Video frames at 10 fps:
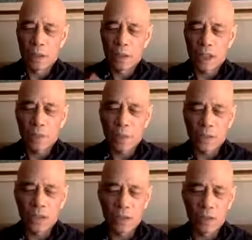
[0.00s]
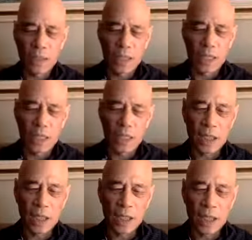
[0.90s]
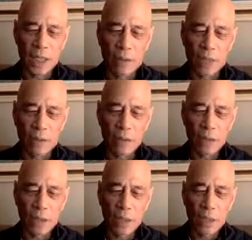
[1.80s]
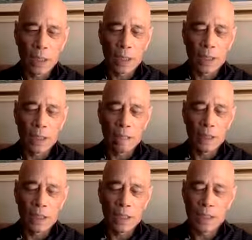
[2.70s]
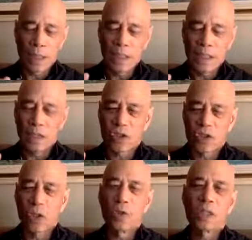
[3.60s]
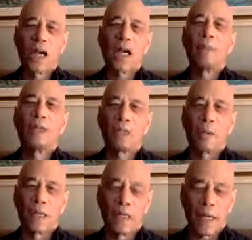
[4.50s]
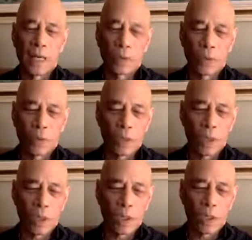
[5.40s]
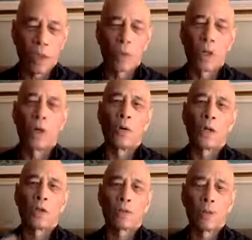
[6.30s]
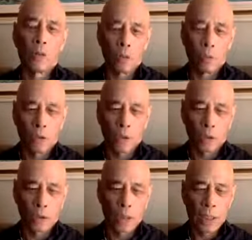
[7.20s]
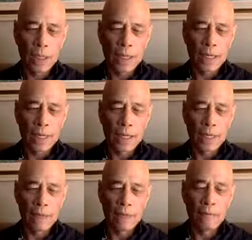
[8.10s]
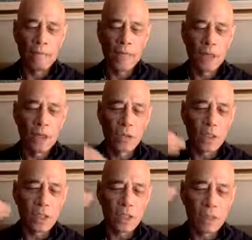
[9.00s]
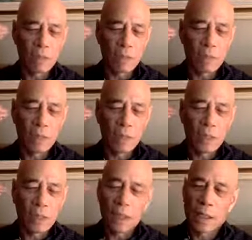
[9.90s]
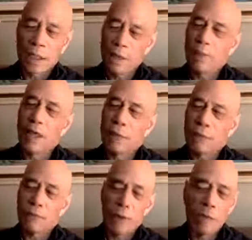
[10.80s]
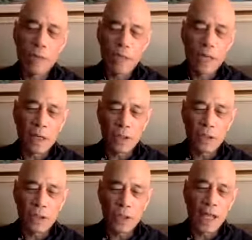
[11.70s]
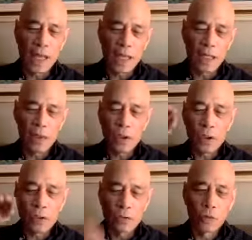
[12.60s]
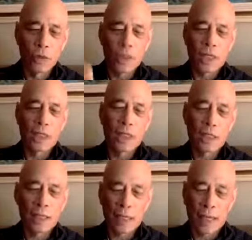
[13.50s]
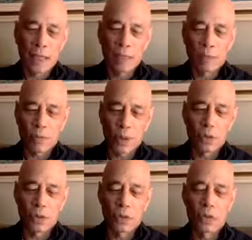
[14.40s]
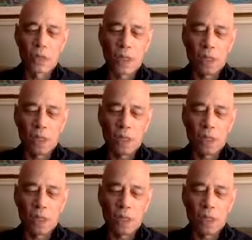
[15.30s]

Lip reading: six-part series that I talk about, because I think it's so timely right now with what we're going through in the world and the fear that seems to be coming from the other side through psychics and preachers,